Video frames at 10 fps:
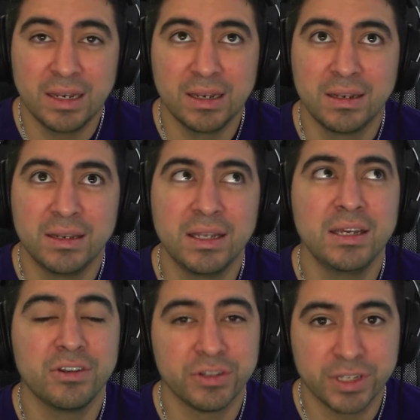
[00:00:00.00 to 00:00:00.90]

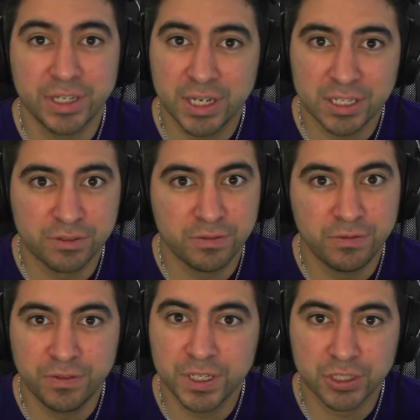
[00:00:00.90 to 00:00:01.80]
nearly as
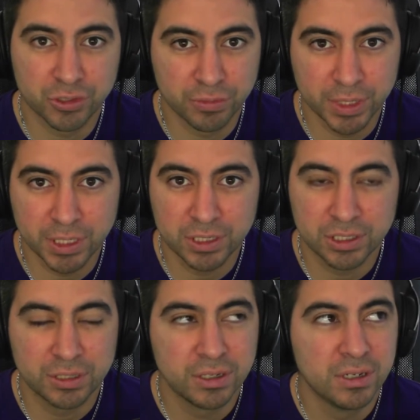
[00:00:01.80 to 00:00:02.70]
feature
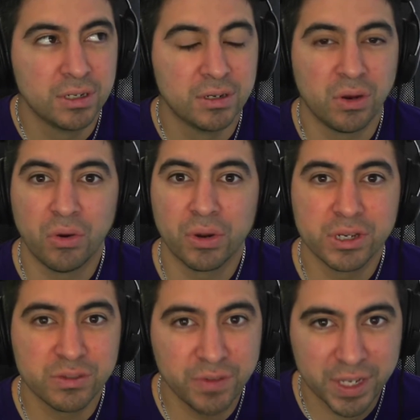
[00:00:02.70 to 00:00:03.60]
rich or
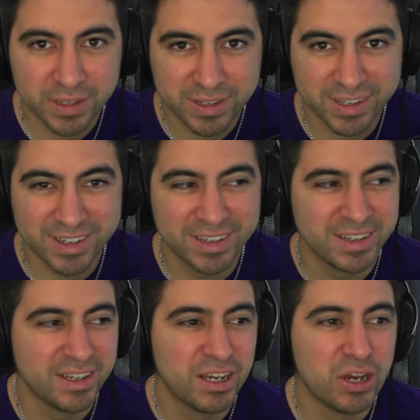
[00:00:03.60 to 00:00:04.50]
as fancy,
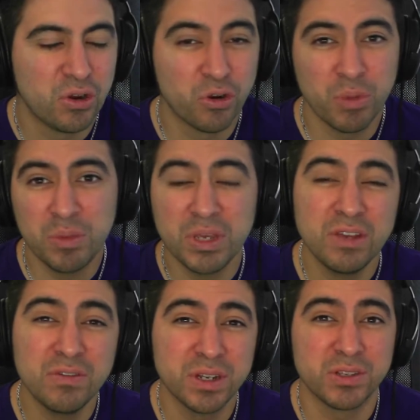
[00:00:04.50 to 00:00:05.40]
or maybe
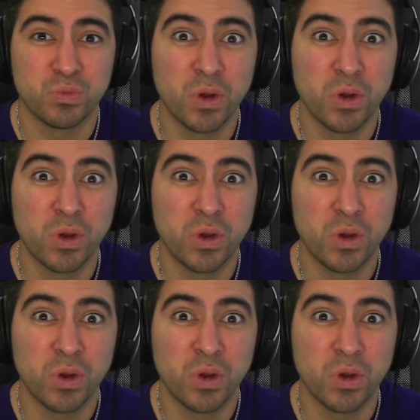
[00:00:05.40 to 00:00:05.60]
even as well